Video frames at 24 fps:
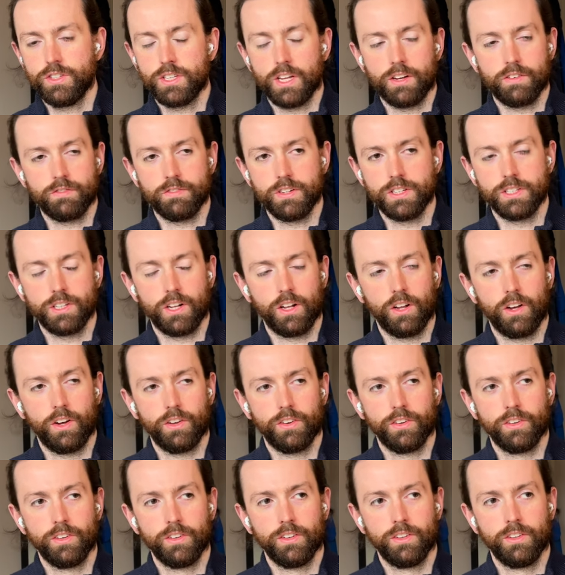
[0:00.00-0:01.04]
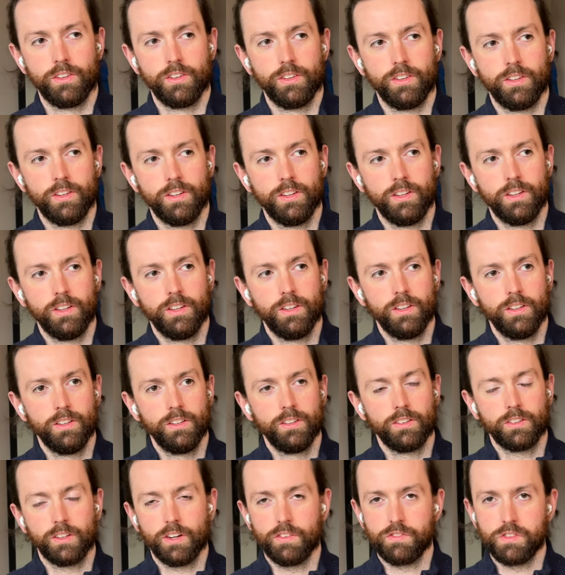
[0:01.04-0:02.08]
that phrase a lot.
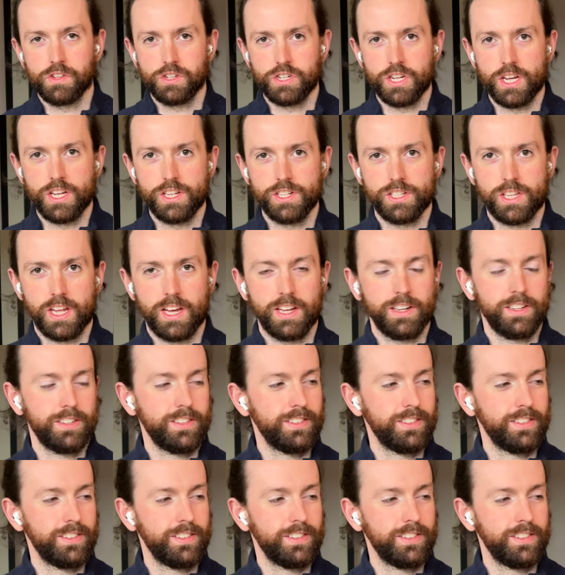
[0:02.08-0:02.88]
I'm gonna have to change that.